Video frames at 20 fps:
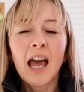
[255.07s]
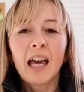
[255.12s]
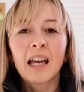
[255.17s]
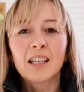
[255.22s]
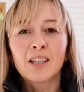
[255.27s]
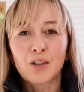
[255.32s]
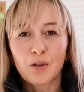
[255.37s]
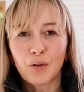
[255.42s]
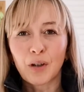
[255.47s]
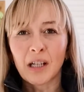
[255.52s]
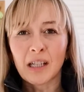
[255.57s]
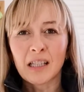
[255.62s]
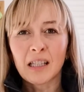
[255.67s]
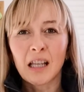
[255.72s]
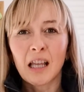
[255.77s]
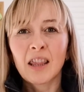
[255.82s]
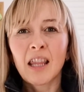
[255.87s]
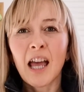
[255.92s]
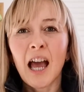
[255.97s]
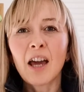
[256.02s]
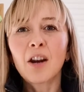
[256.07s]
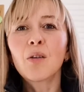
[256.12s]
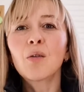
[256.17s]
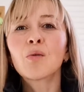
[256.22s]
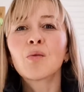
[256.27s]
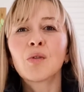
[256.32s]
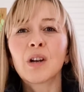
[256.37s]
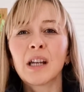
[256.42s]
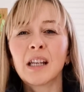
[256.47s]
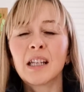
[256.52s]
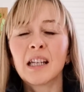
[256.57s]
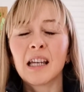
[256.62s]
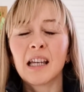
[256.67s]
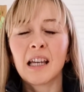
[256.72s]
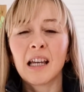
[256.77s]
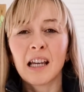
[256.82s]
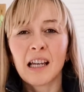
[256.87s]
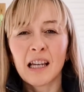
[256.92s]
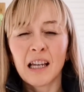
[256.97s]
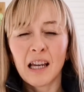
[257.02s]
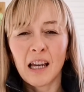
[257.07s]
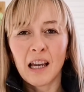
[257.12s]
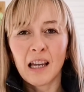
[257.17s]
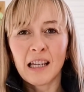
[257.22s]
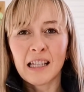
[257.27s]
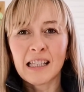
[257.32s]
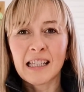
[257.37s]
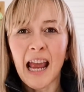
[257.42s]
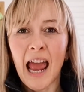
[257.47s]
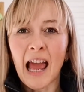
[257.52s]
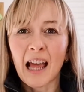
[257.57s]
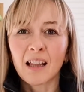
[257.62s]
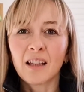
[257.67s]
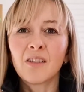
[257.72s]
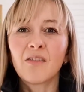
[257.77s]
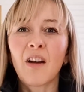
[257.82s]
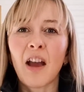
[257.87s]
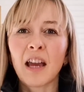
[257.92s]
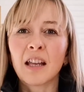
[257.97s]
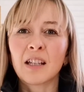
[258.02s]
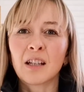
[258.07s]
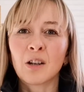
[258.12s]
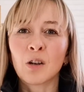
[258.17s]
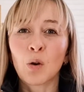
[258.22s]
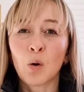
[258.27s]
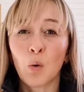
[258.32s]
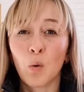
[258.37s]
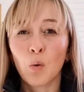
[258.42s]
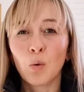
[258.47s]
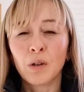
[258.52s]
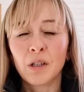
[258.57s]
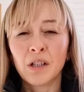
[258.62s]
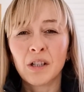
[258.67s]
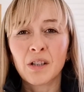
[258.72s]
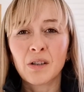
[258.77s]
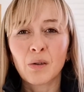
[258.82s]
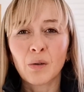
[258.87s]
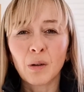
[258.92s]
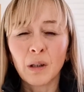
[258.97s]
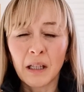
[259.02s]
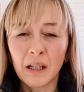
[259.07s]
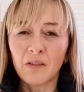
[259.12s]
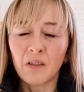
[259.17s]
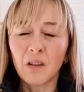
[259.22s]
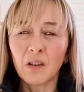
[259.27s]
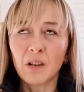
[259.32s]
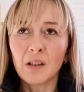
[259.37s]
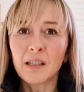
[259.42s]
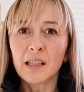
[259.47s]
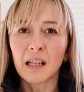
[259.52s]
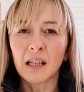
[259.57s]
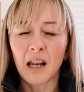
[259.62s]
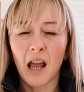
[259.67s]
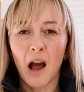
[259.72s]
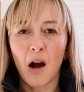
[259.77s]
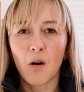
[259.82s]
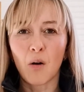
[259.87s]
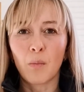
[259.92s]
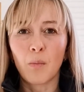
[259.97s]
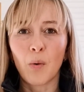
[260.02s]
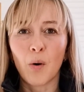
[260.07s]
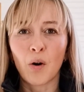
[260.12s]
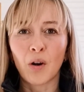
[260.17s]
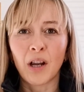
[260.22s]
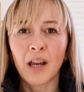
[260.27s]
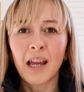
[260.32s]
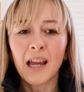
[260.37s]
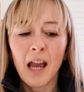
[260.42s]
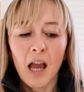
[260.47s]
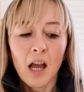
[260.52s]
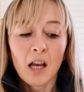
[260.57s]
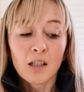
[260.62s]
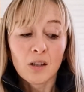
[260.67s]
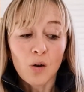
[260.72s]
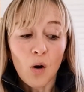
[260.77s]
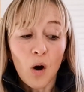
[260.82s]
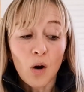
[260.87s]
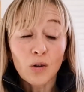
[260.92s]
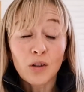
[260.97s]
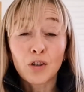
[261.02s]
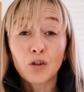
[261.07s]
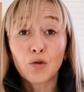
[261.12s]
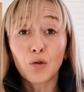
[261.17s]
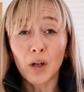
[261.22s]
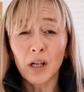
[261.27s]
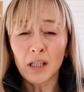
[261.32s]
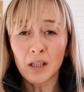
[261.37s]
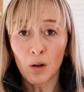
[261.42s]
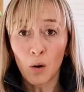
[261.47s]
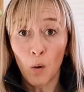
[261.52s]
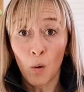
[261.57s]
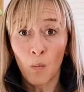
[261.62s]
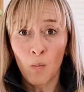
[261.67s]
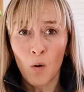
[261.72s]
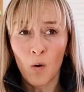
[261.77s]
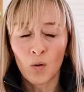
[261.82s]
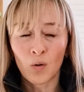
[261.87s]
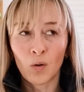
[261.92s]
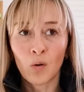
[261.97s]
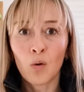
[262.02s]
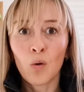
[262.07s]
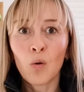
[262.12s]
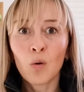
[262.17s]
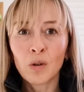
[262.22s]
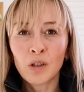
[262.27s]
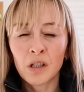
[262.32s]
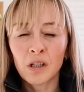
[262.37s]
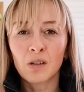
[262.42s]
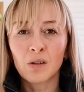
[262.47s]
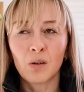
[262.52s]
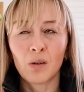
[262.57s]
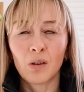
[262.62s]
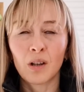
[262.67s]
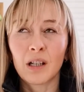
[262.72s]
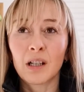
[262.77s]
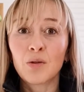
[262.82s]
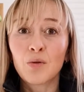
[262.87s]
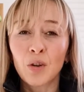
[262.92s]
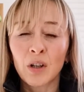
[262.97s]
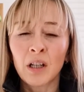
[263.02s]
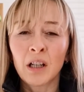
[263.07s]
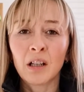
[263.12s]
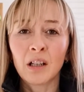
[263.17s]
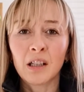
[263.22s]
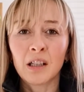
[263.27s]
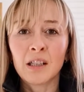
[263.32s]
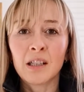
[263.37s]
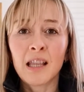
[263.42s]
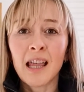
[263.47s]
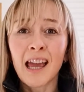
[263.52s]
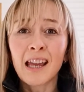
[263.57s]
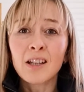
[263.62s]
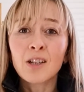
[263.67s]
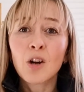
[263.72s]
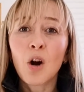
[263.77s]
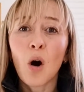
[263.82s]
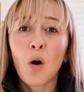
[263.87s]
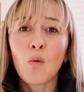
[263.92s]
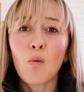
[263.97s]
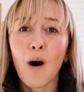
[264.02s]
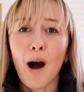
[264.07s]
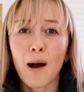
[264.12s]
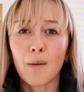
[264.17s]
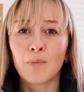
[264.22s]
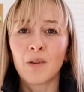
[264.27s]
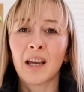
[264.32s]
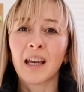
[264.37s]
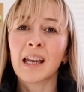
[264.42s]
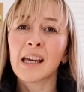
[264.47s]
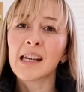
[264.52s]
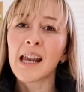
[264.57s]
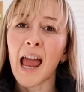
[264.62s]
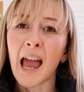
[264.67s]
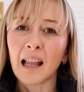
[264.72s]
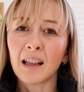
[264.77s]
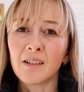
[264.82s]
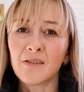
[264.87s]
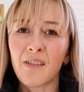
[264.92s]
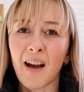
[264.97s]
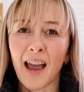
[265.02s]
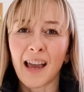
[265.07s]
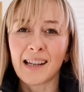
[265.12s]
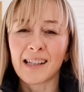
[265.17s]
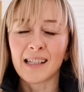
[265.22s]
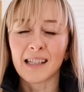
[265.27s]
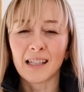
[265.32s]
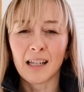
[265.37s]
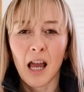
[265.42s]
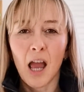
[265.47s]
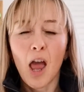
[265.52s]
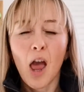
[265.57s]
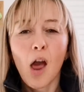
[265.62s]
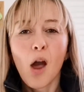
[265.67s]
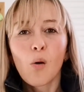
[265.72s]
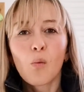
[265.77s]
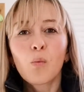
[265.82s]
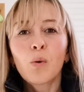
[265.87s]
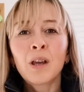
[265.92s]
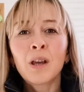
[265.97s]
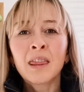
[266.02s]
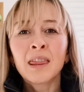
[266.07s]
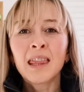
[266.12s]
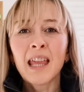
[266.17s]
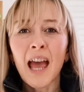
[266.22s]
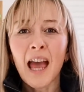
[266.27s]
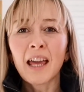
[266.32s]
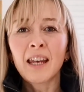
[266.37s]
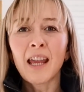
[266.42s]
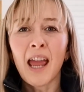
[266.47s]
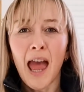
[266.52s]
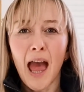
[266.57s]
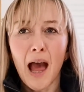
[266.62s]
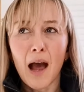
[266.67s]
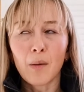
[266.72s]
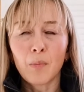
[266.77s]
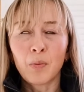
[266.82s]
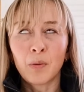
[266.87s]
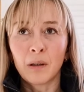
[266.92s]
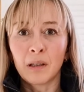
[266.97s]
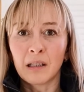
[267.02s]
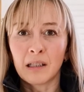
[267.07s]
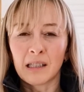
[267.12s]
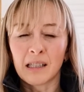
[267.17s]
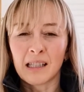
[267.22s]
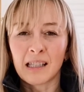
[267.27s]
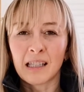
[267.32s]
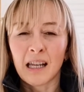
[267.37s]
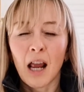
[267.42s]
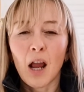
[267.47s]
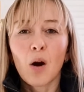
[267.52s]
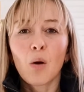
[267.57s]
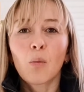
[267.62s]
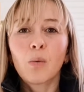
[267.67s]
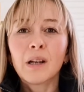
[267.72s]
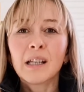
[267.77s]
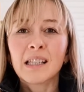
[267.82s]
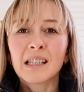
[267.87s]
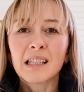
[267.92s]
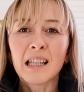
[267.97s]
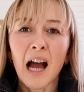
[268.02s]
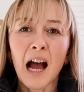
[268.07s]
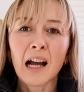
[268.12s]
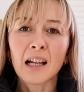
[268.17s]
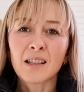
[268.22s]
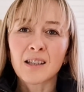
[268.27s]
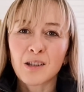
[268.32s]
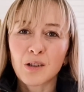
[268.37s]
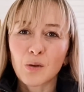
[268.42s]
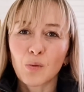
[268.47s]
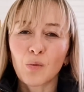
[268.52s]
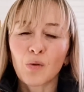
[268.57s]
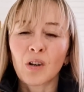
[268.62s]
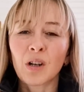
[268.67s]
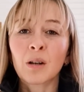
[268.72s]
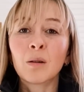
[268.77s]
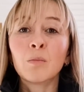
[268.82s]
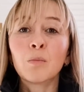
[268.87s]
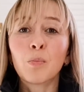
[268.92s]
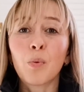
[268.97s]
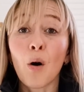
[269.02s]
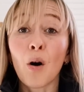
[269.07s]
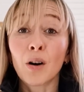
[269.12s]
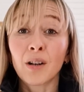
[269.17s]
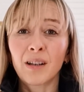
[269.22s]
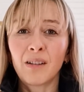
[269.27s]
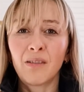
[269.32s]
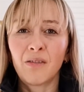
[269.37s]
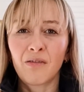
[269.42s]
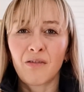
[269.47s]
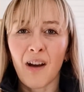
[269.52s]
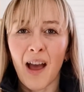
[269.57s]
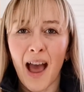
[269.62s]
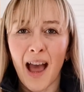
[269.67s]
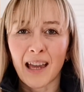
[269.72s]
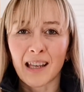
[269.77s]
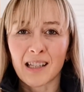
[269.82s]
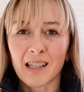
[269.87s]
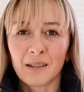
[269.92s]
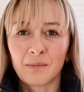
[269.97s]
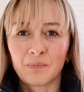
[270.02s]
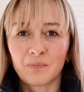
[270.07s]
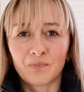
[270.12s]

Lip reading: stress, that already is elevating cortisol levels in our body. So our stress hormone, cortisol, adrenaline, they go up, they get elevated. When that happens, we start storing body fat.